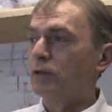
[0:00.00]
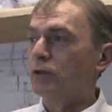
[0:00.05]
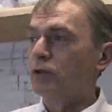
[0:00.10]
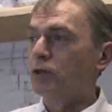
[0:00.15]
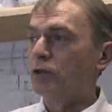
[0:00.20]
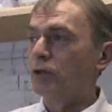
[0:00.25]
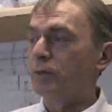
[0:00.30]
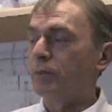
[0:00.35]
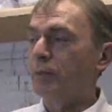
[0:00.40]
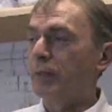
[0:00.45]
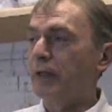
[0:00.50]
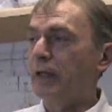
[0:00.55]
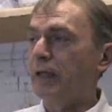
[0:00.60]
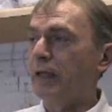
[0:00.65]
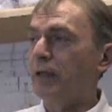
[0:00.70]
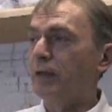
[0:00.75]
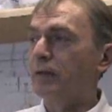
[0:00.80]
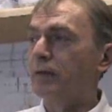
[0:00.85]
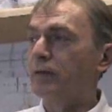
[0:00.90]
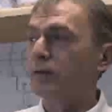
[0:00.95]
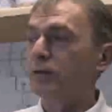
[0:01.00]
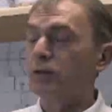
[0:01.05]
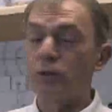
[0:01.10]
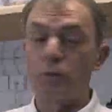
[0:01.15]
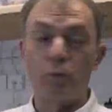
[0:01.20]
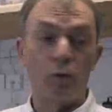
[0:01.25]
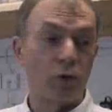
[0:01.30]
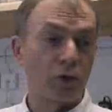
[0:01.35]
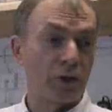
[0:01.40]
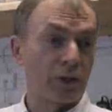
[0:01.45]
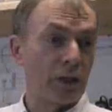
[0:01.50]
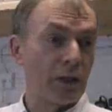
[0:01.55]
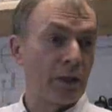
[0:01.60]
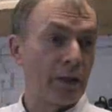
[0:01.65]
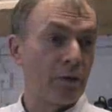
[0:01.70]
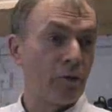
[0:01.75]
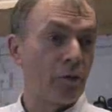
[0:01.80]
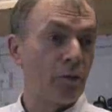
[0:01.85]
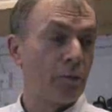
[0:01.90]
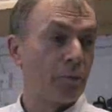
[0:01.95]
should be towards the
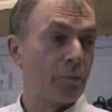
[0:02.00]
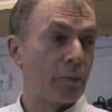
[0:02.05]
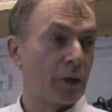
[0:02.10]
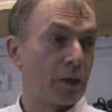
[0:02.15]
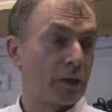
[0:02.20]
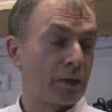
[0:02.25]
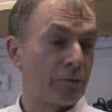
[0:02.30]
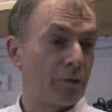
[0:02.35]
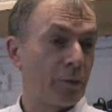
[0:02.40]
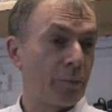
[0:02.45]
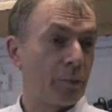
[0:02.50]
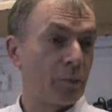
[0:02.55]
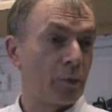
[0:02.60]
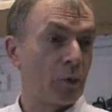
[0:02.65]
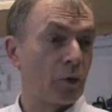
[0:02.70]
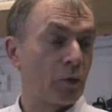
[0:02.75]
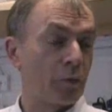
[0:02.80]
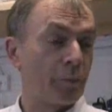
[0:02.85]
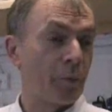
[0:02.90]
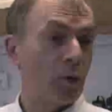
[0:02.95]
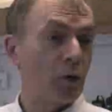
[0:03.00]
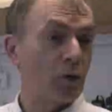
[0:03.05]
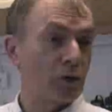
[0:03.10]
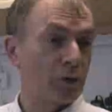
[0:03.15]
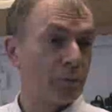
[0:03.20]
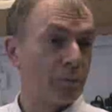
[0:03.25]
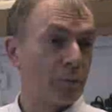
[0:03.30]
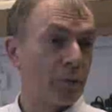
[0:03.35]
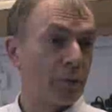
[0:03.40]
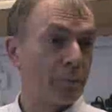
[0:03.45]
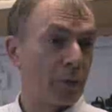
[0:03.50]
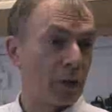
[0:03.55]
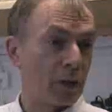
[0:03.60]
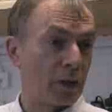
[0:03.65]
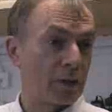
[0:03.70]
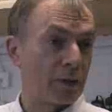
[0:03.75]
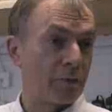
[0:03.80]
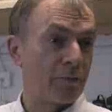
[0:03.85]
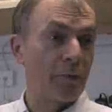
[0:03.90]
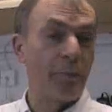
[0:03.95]
low part of the, or the bottom
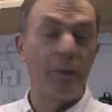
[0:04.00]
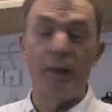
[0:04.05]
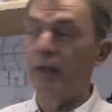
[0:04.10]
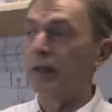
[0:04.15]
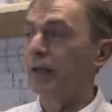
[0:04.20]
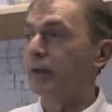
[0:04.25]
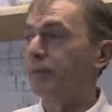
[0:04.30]
part of the bar.